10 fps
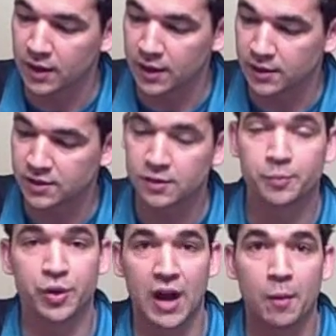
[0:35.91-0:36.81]
It's
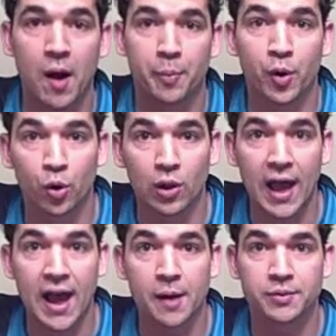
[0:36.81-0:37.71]
put out by
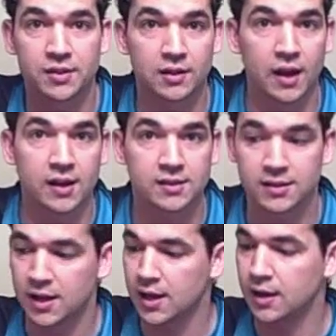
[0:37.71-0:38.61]
ProLabs. Like I
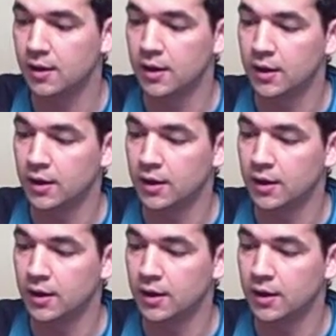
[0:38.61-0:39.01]
said,